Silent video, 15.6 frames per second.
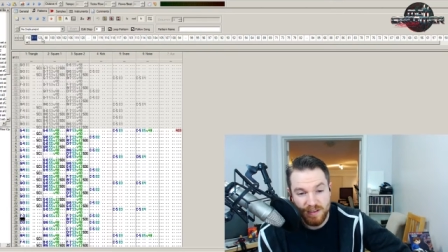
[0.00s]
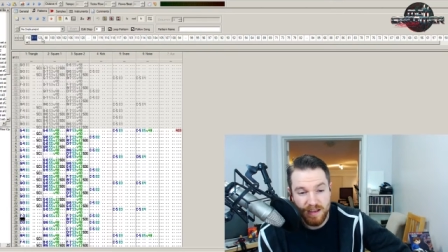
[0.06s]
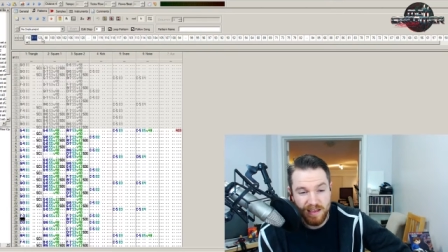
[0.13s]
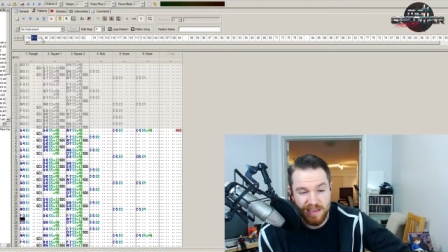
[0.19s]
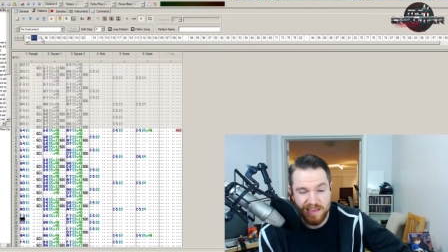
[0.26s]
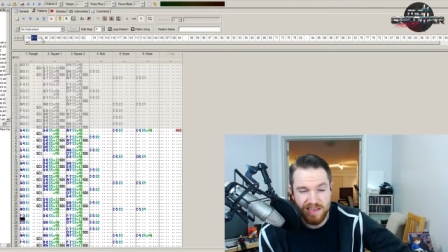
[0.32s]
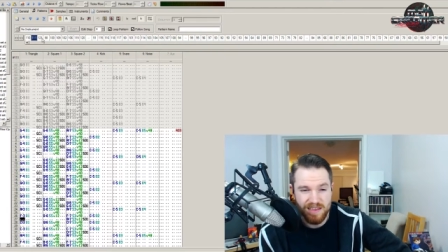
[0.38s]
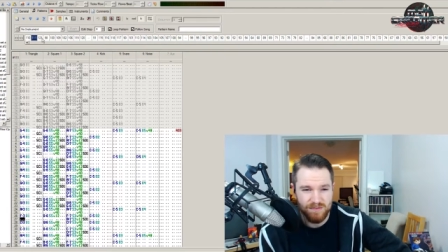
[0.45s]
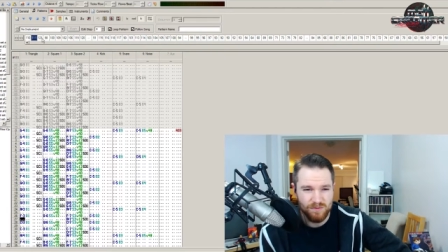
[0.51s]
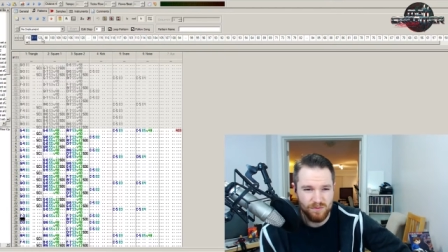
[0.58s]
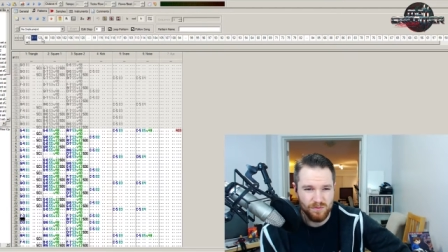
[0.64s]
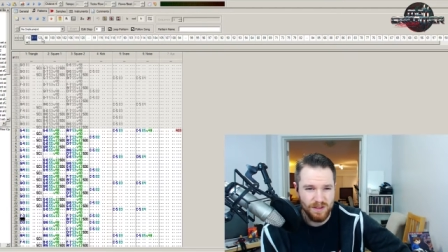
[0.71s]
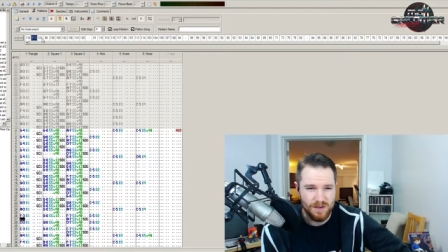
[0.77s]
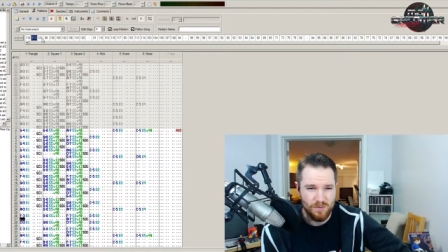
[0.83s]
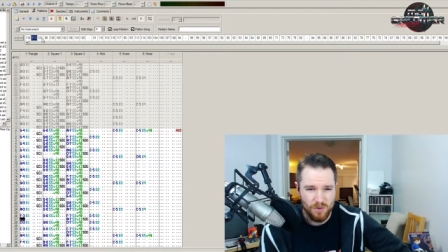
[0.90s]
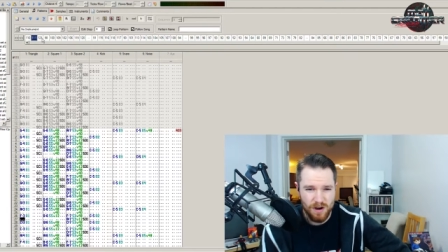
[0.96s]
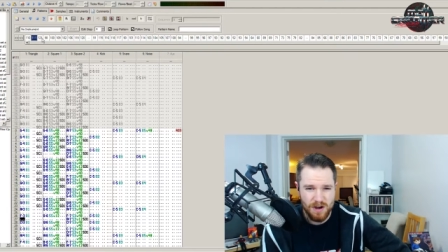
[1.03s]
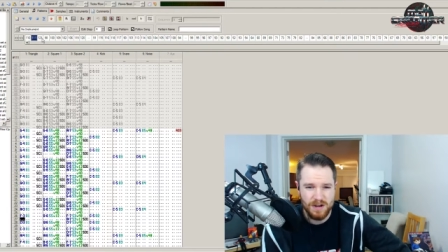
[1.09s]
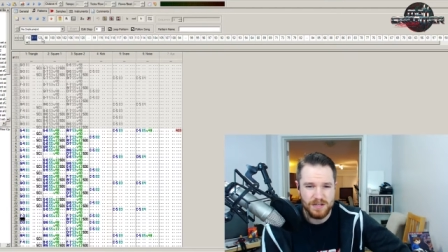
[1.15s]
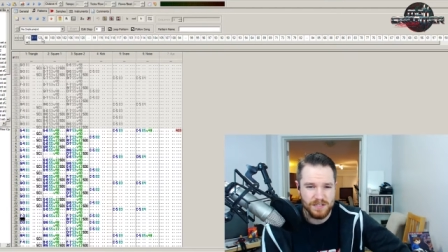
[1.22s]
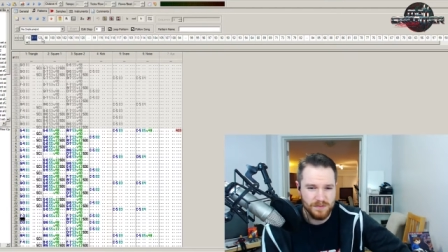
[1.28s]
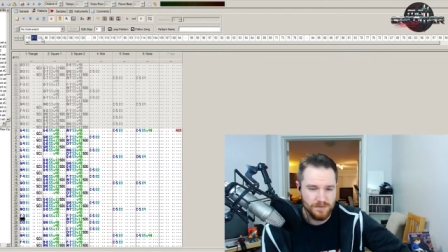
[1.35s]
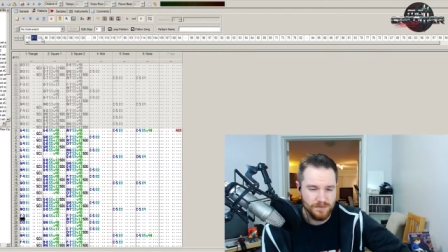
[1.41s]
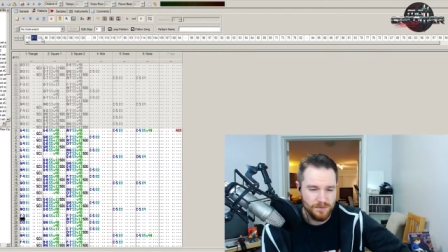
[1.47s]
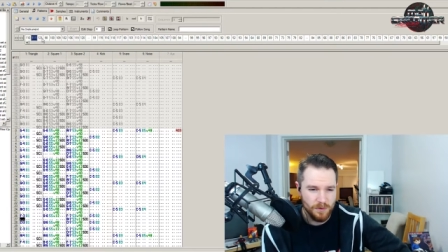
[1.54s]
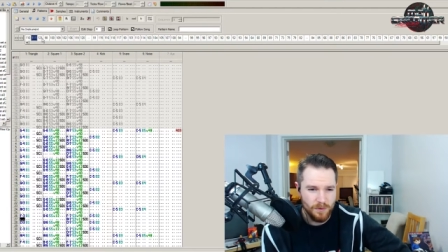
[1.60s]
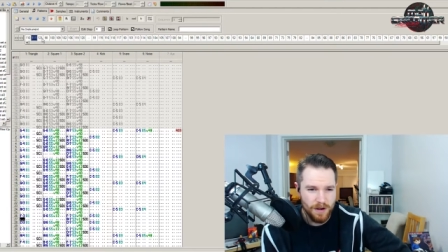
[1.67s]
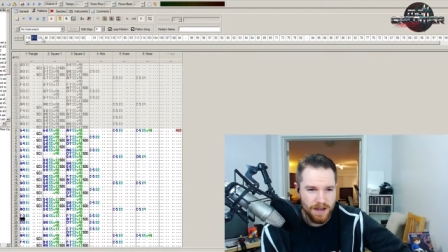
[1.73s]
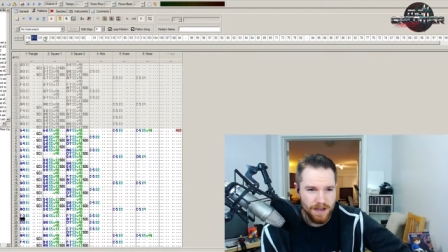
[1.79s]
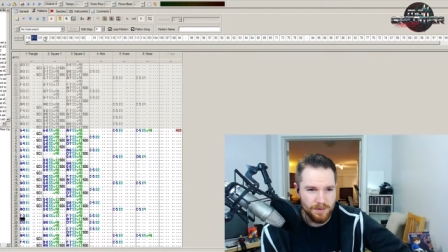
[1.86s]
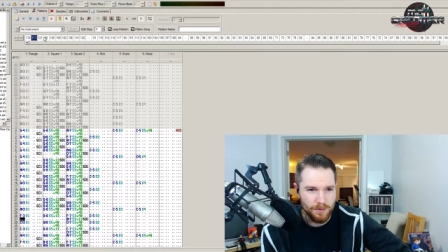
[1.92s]
I, it it works for
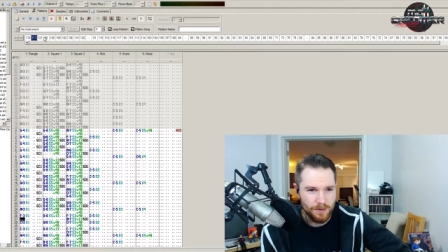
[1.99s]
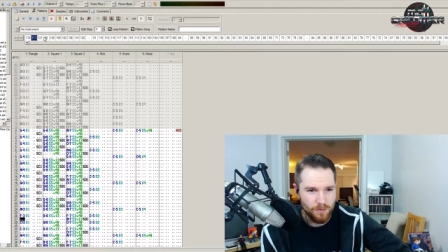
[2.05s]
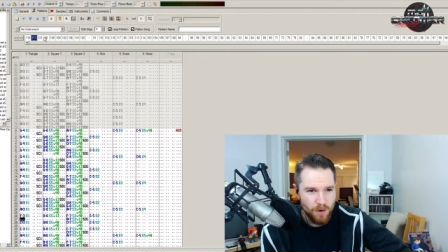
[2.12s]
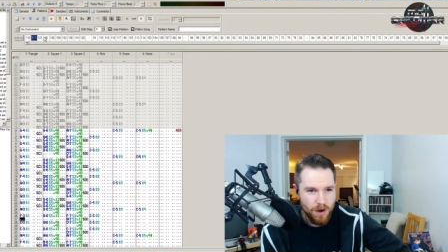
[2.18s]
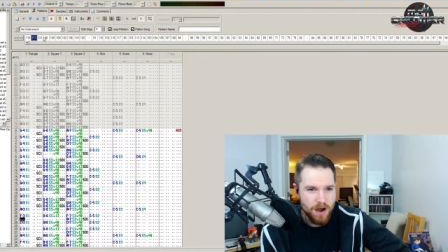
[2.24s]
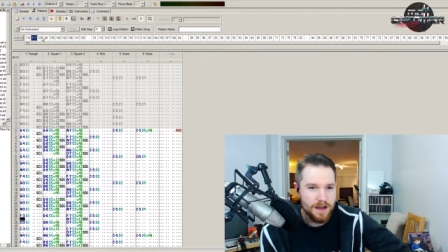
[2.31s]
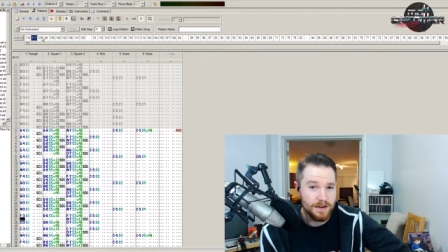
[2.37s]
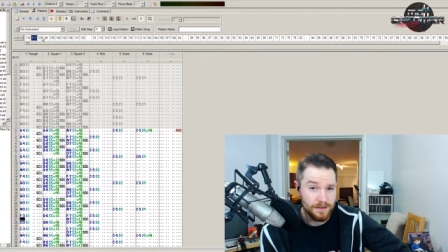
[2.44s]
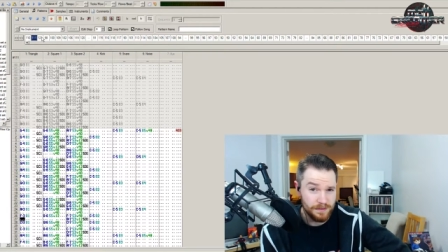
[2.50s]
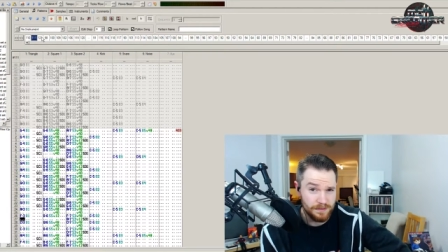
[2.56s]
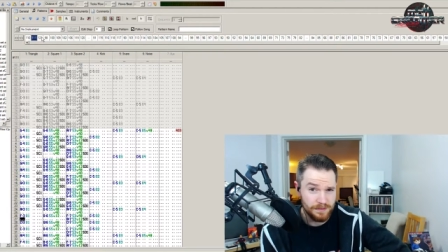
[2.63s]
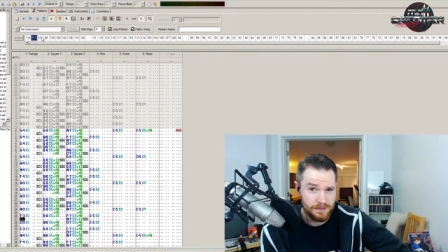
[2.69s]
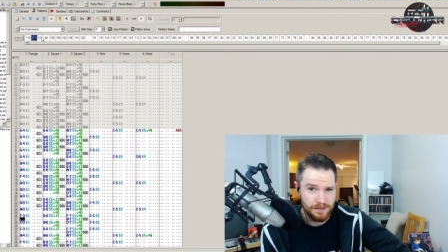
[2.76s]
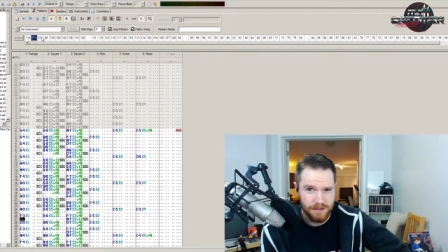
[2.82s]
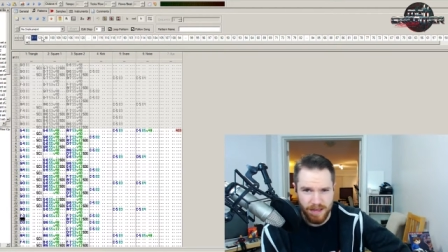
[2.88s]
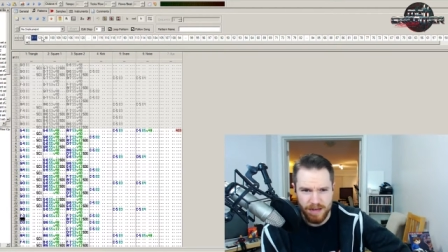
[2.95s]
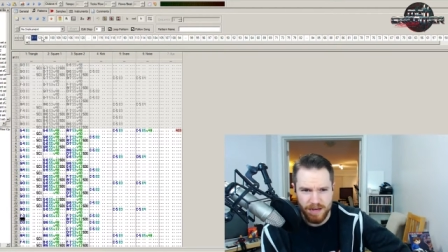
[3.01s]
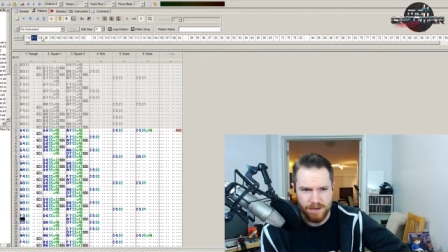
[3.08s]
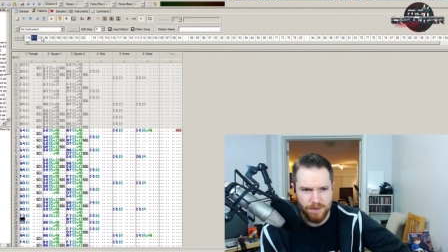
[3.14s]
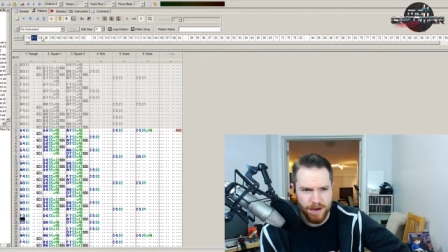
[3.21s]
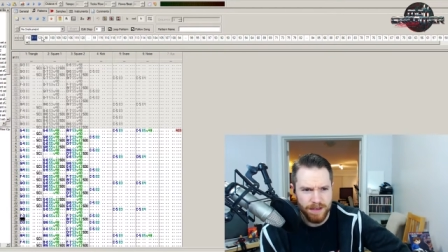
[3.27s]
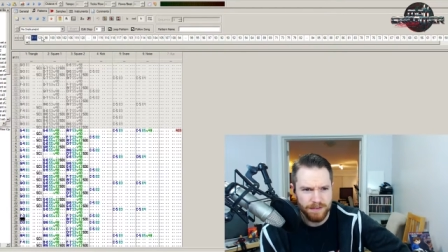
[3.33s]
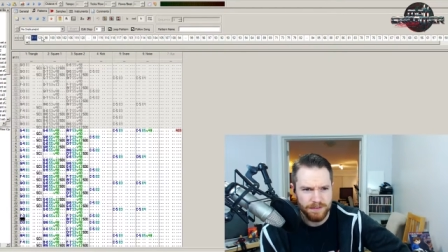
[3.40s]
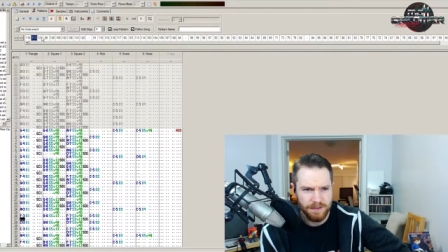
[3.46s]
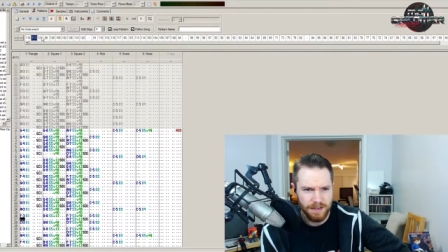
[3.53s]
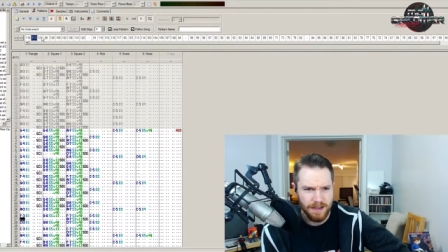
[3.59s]
what I would want anyways.